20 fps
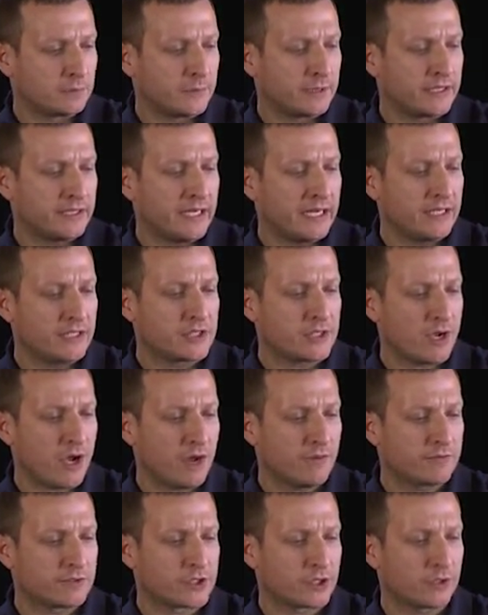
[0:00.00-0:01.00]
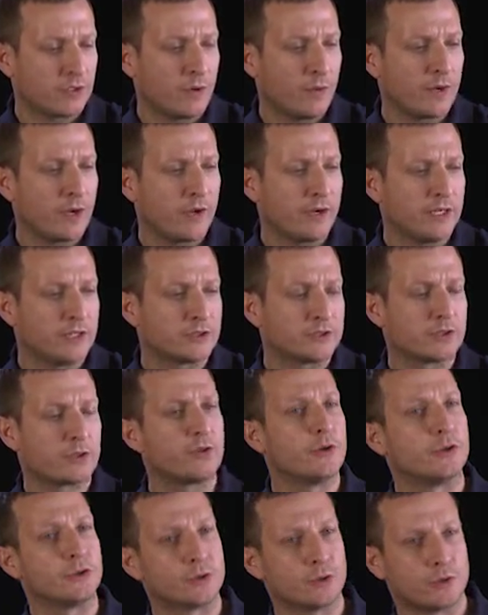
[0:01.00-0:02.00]
with a Danish officer going on his
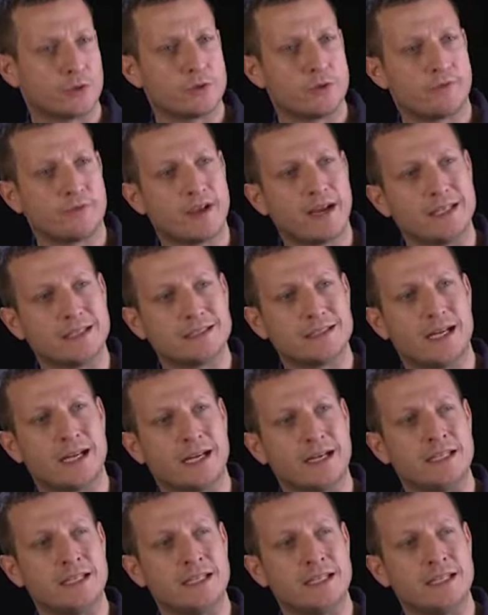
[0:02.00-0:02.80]
third tour to Afghanistan,